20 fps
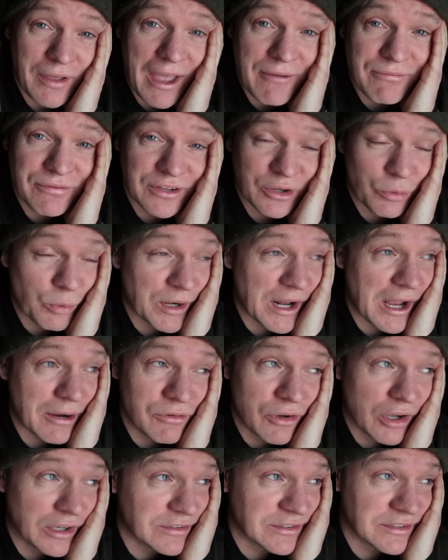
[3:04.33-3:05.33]
Everything went out
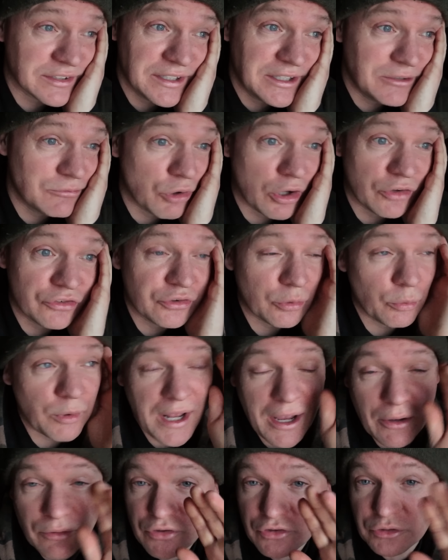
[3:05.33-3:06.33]
nicely, rods I went
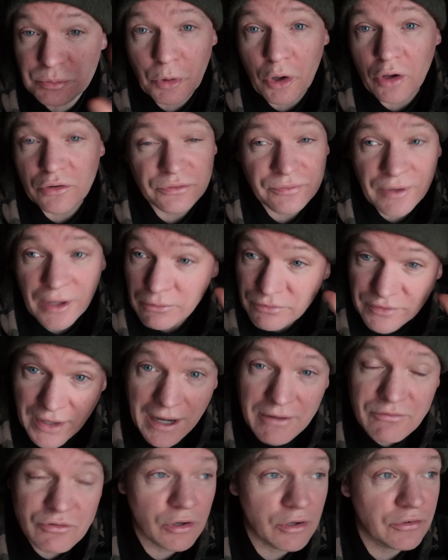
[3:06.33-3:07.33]
out on the spots, felt
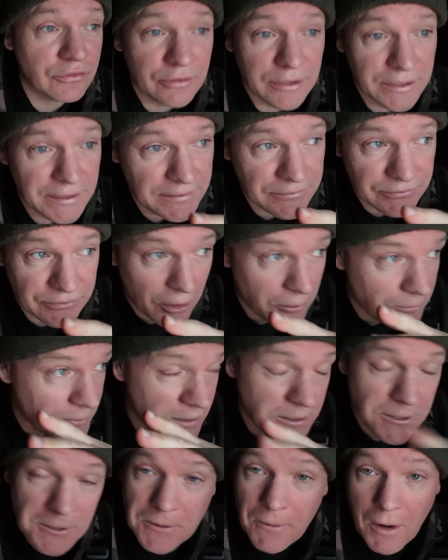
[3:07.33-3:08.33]
down nicely, so
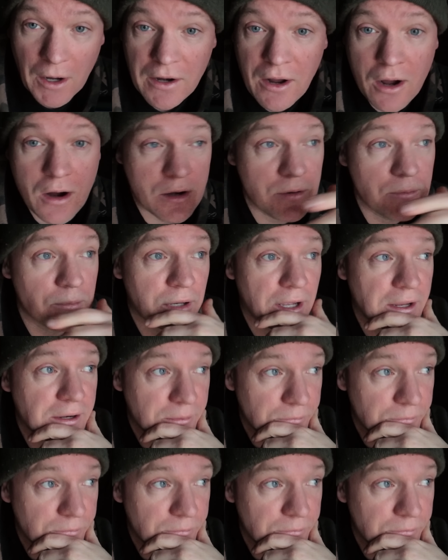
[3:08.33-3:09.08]
I can't complain.